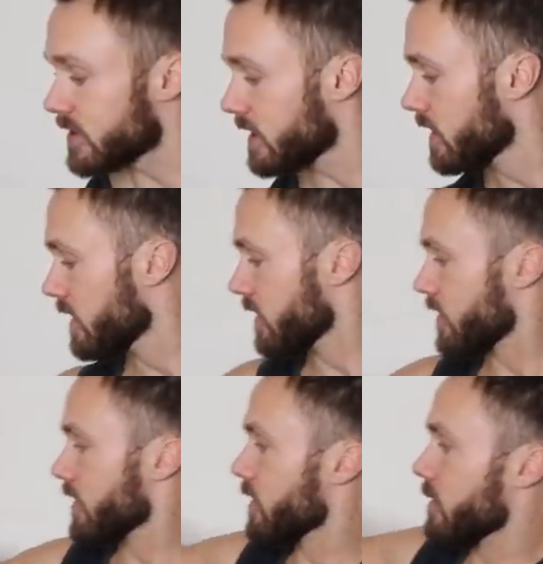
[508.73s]
Actually,
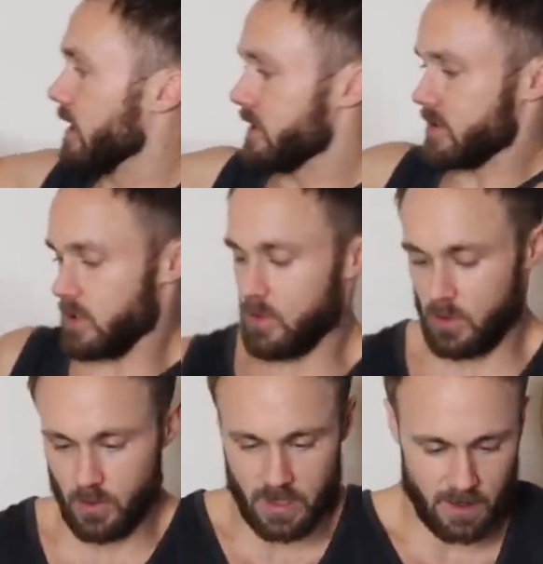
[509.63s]
they're the ones
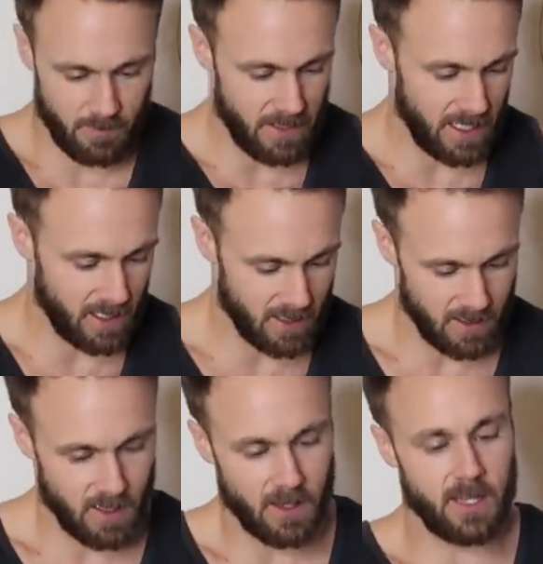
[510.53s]
who make
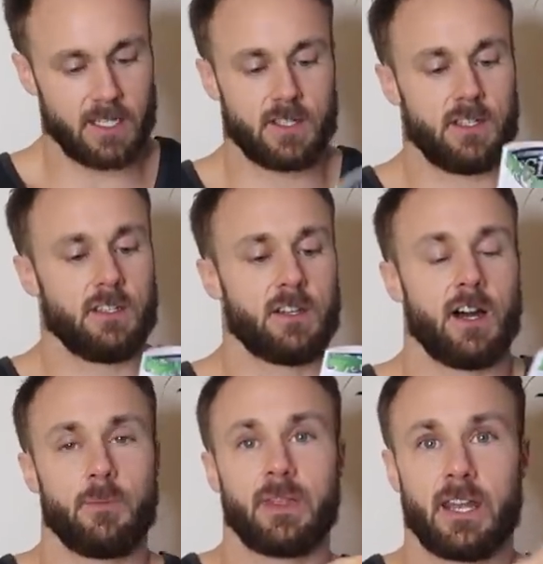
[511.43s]
this top